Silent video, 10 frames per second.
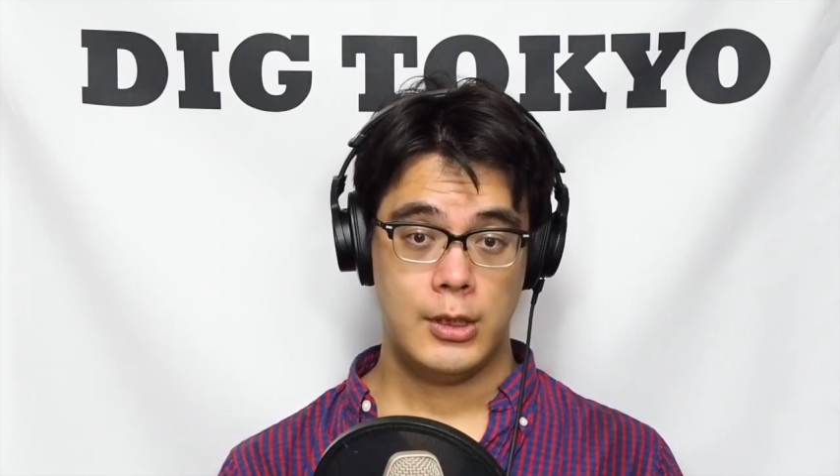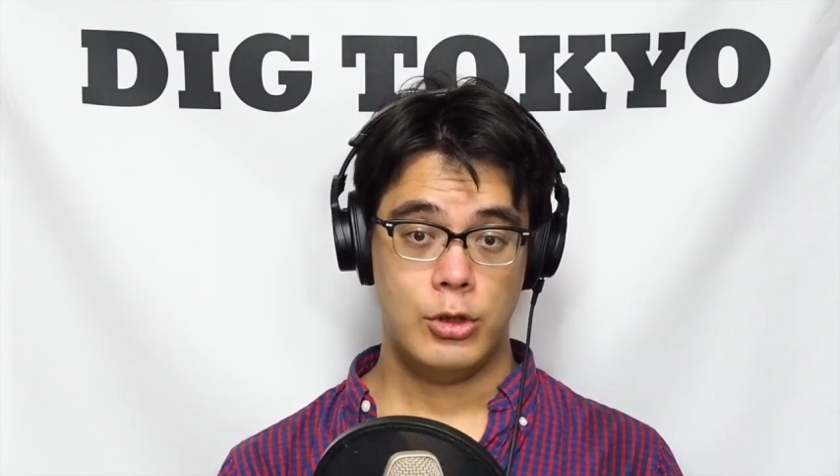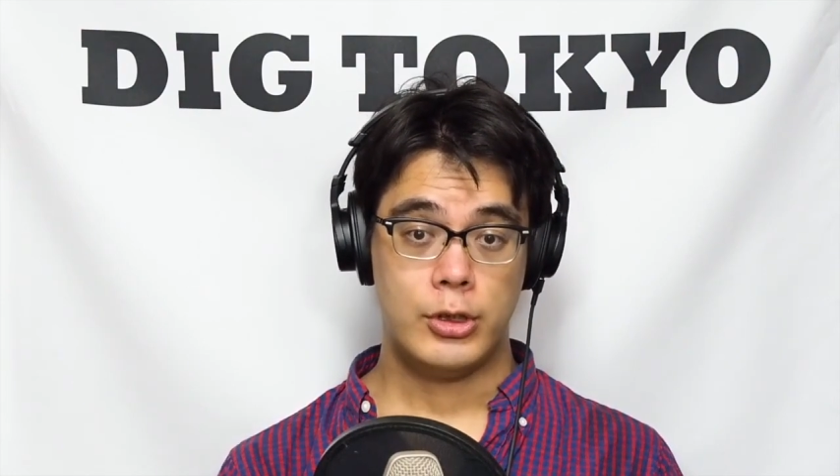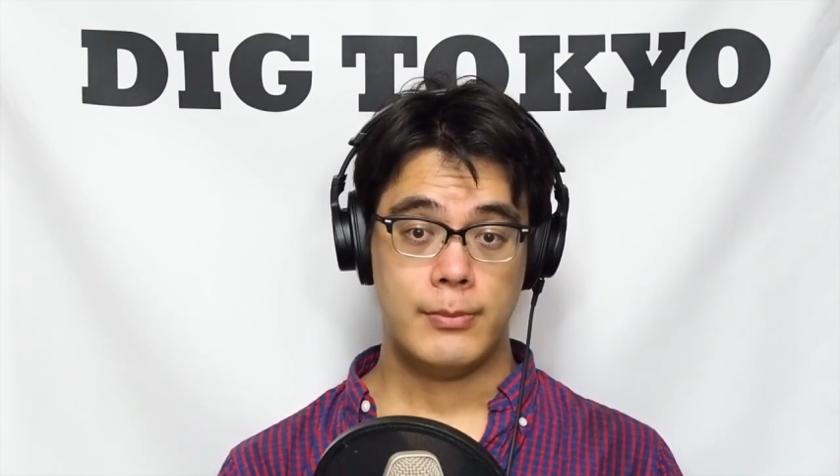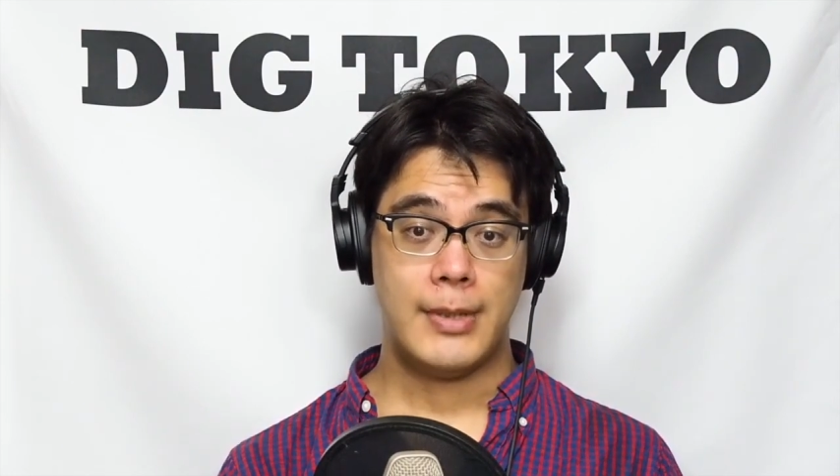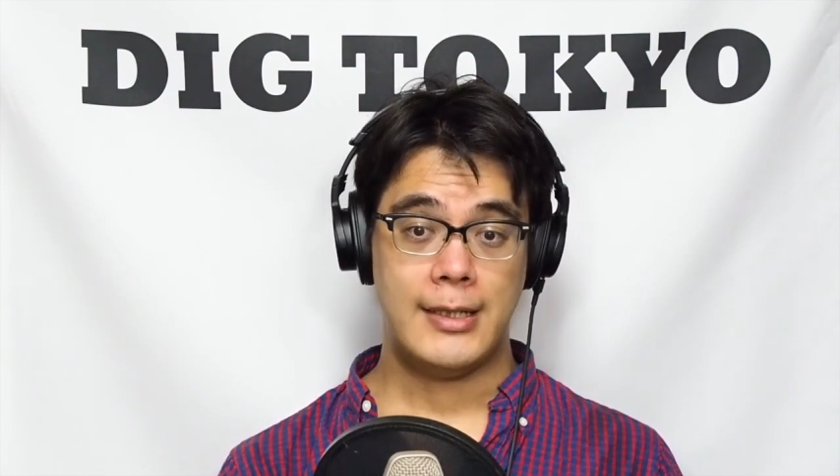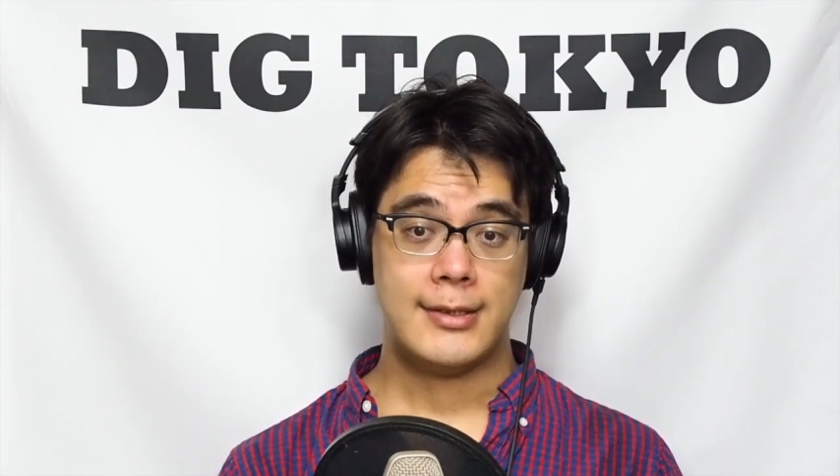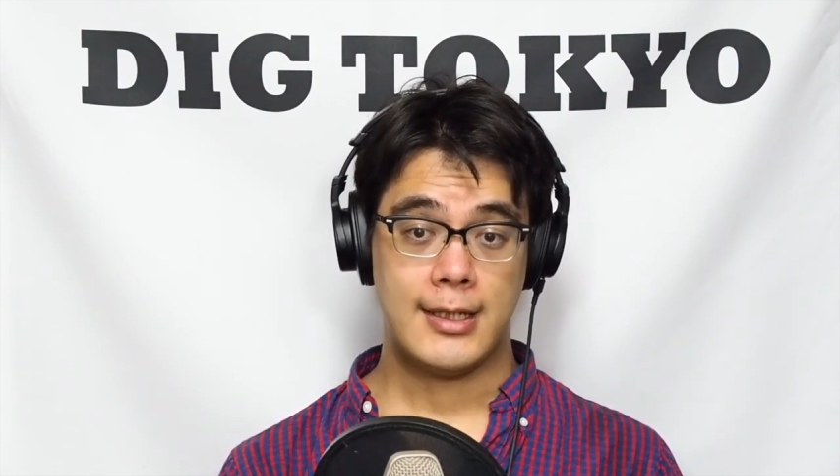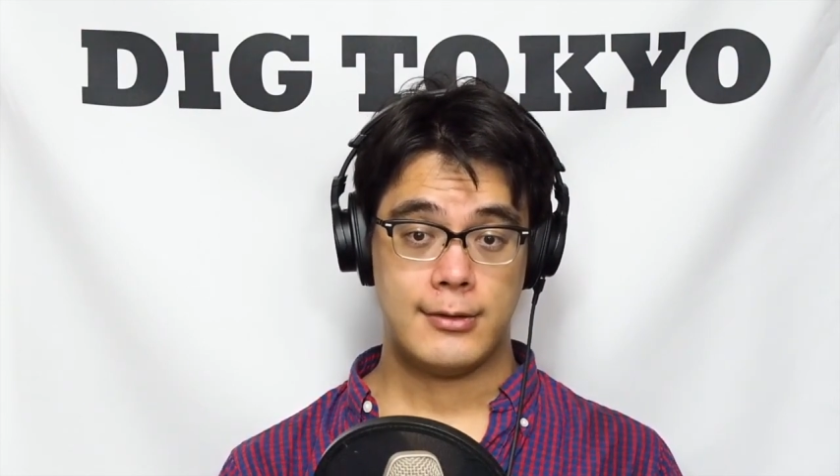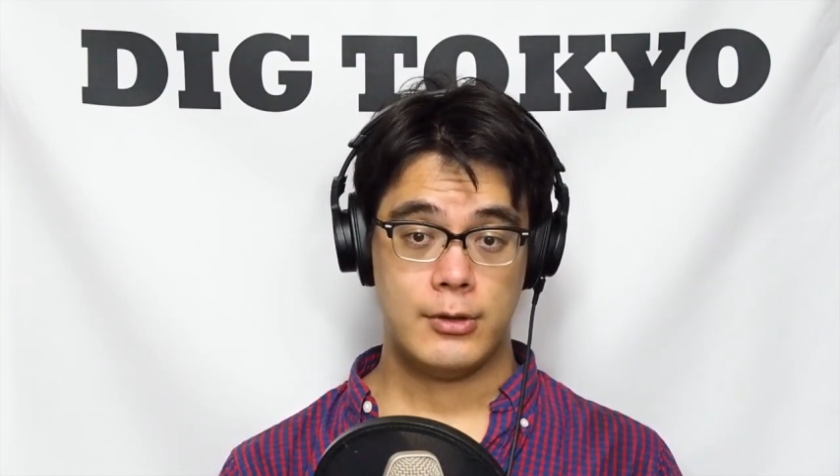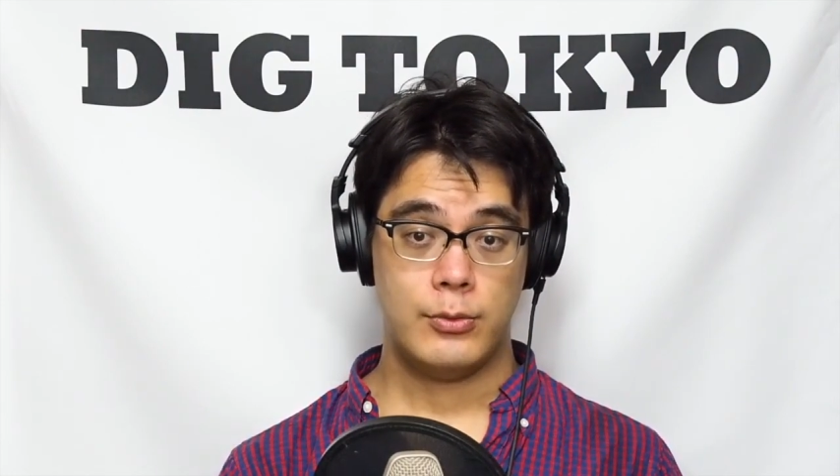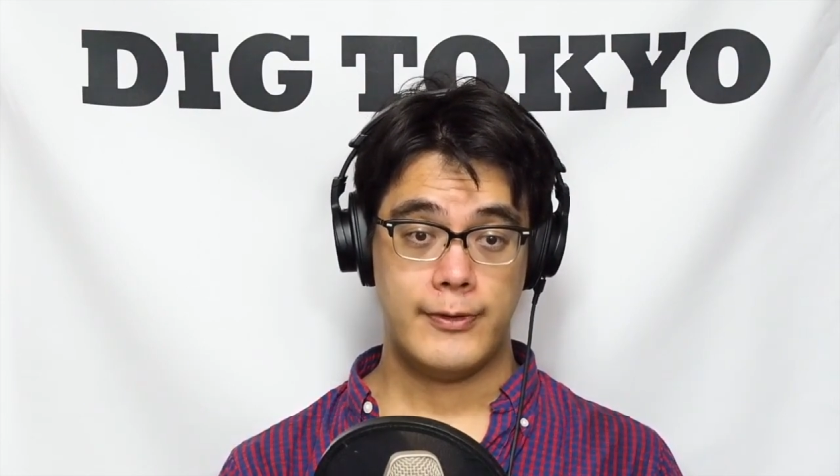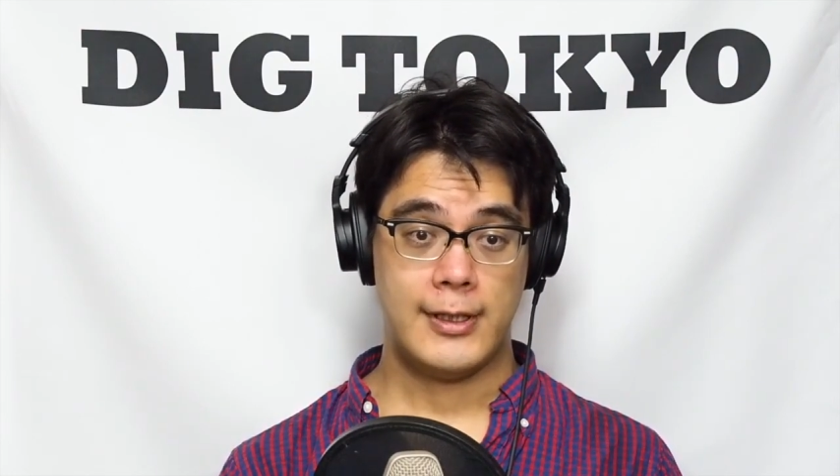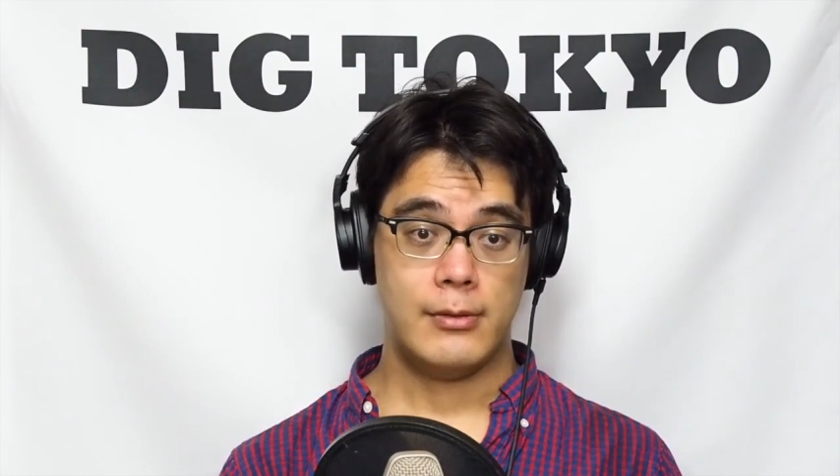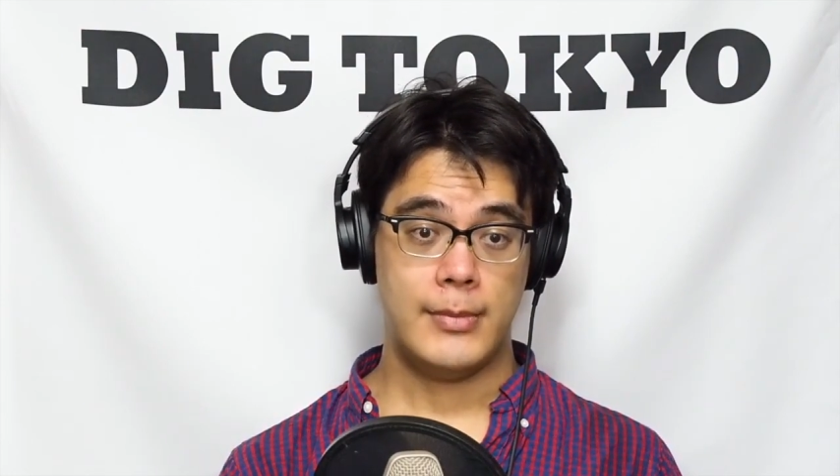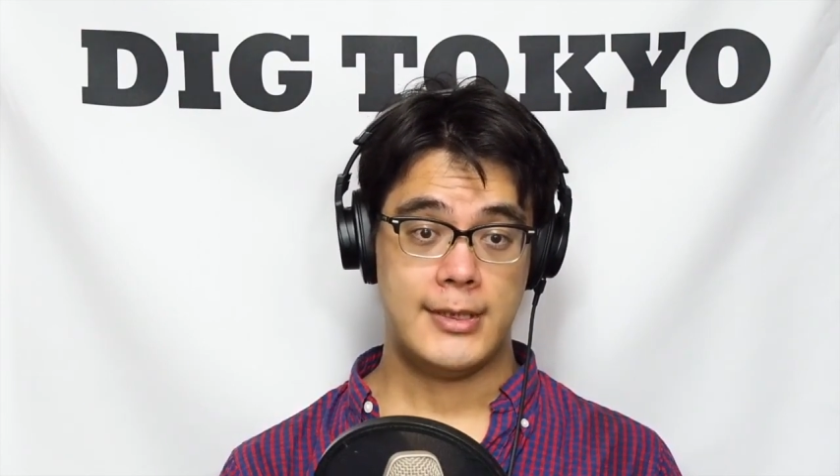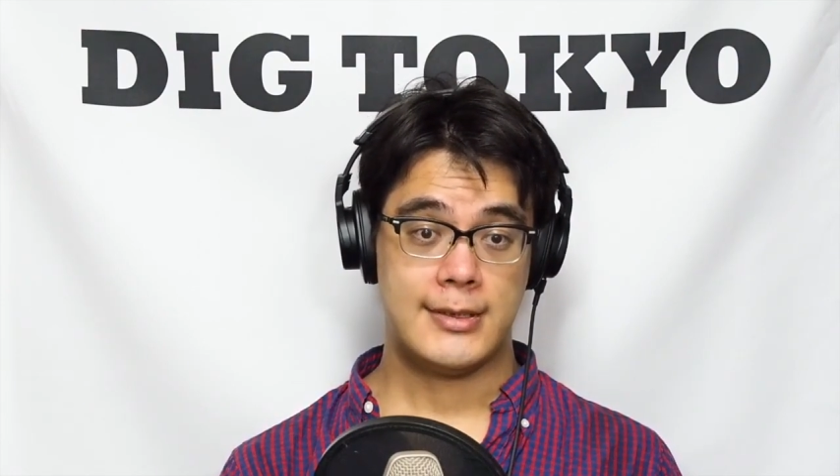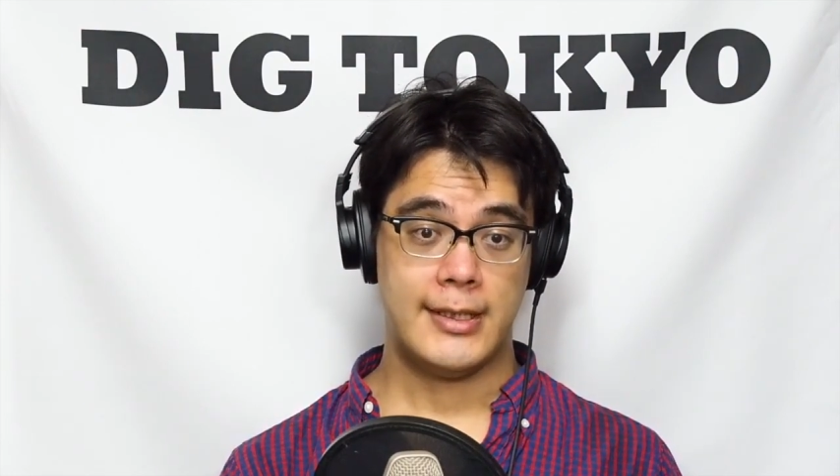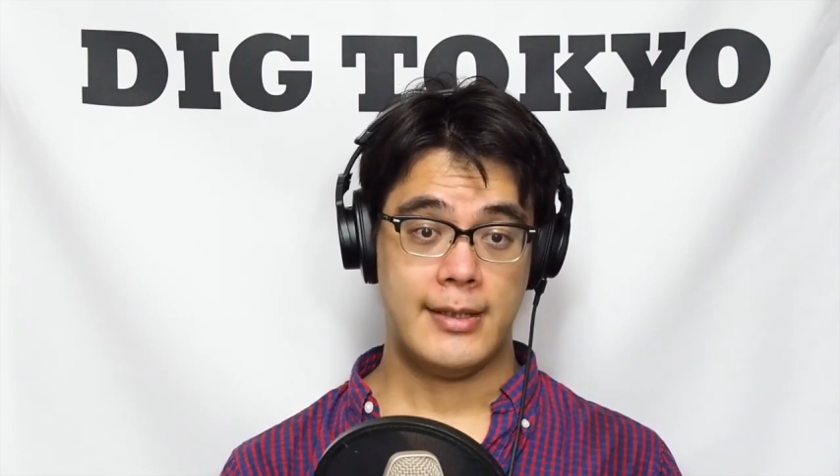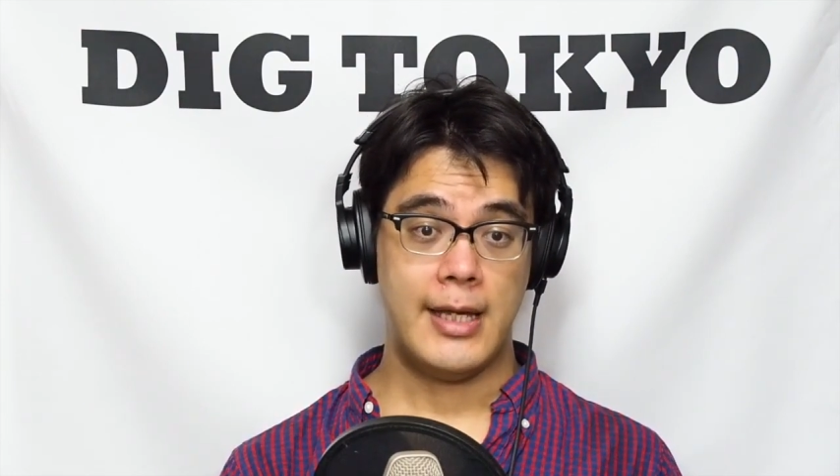who combine techno with elements like